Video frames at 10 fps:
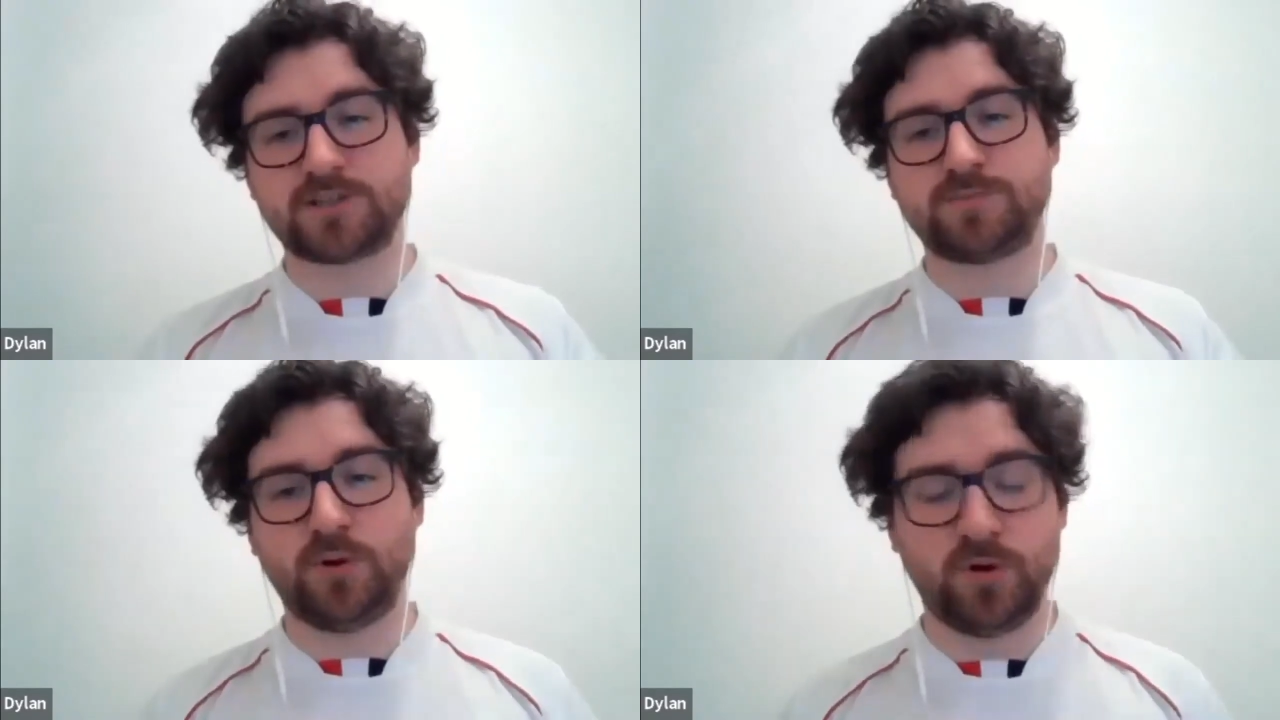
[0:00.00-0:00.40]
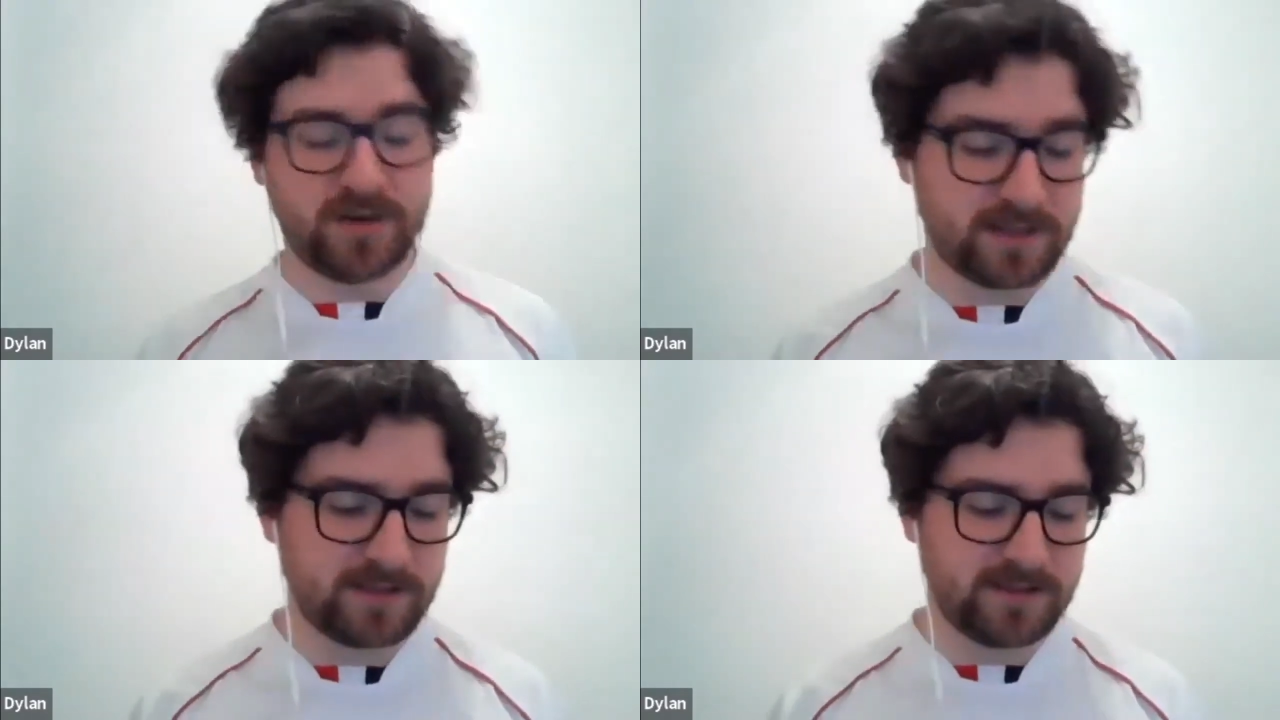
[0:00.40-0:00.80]
you're spot on.
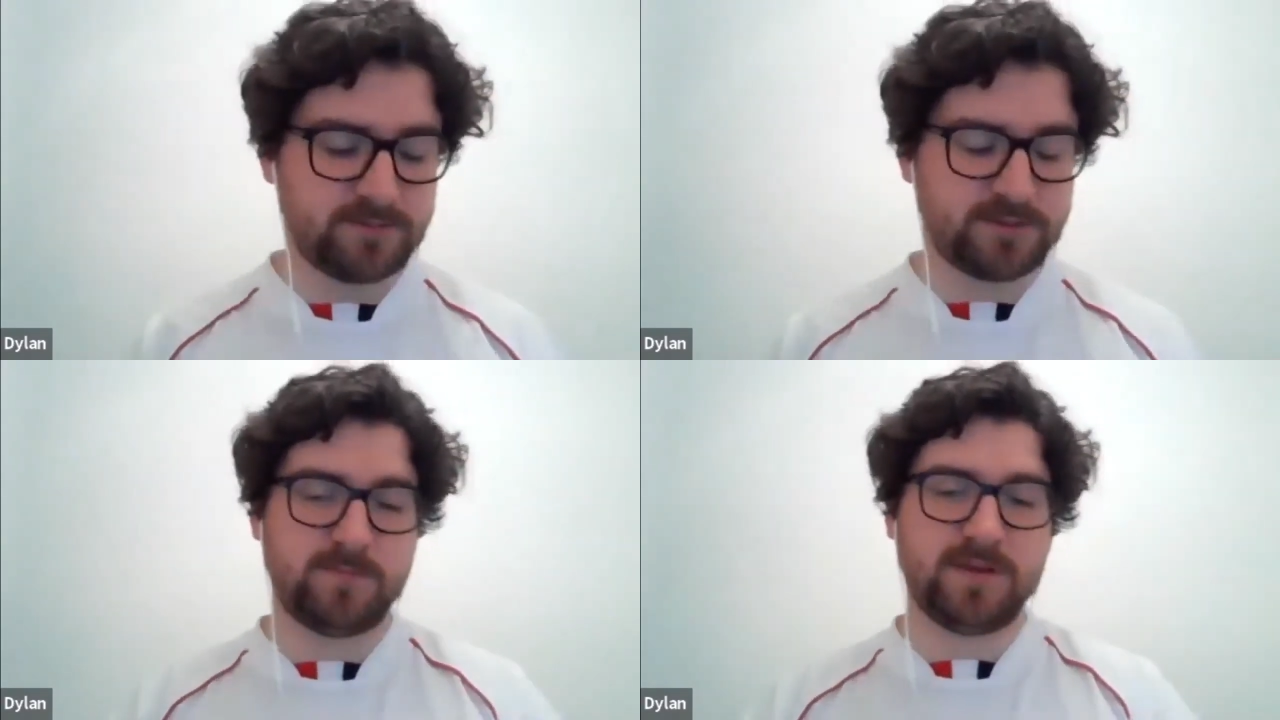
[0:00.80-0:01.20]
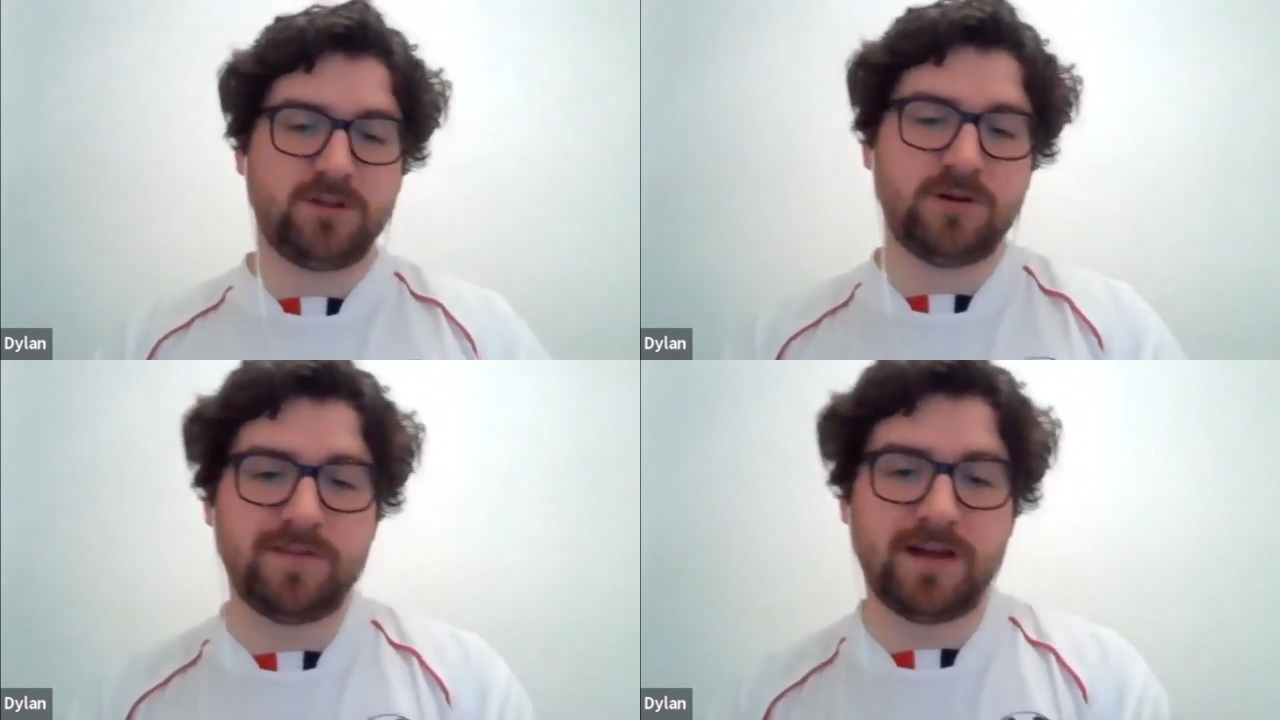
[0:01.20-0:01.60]
I think there was maybe a
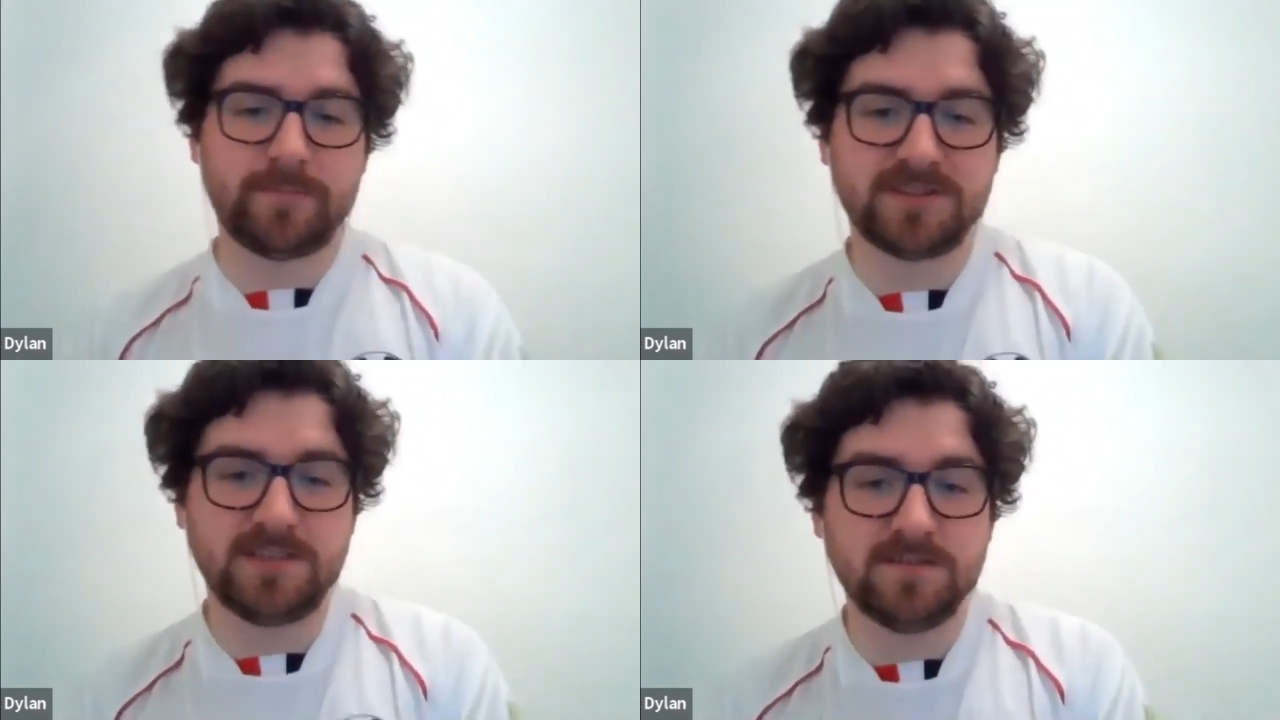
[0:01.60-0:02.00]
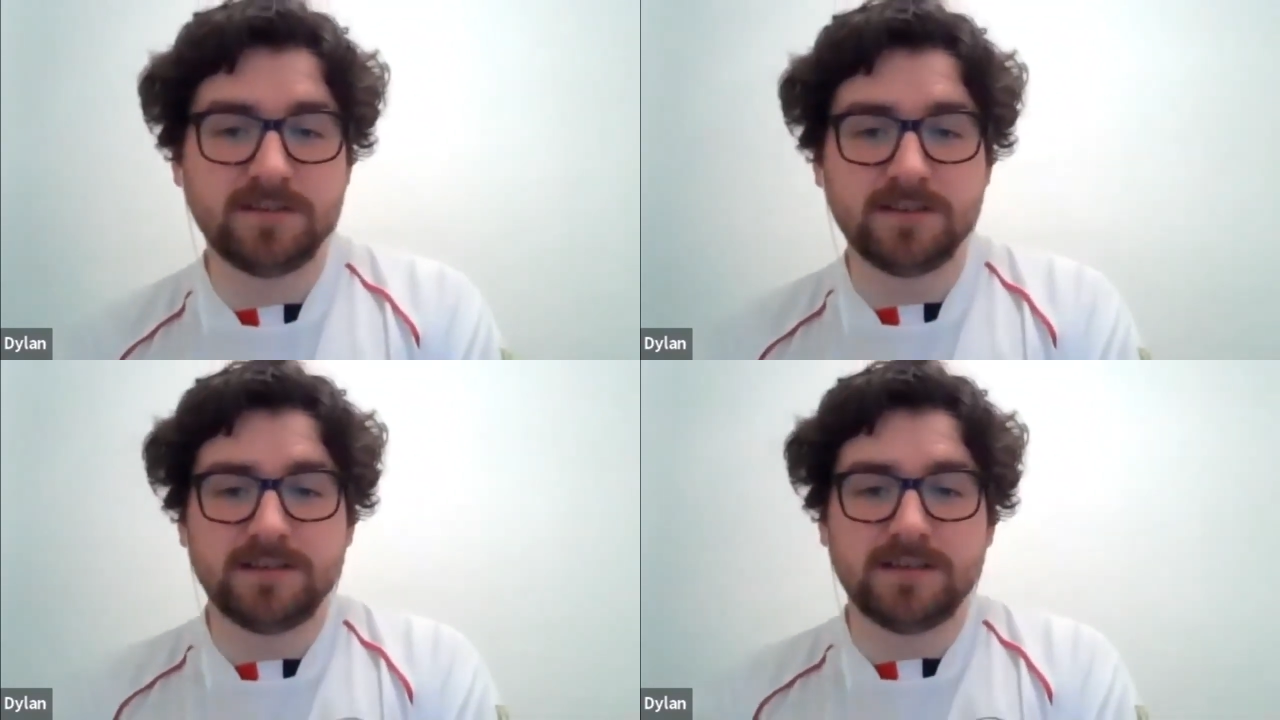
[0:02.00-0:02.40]
lot of Aberdeen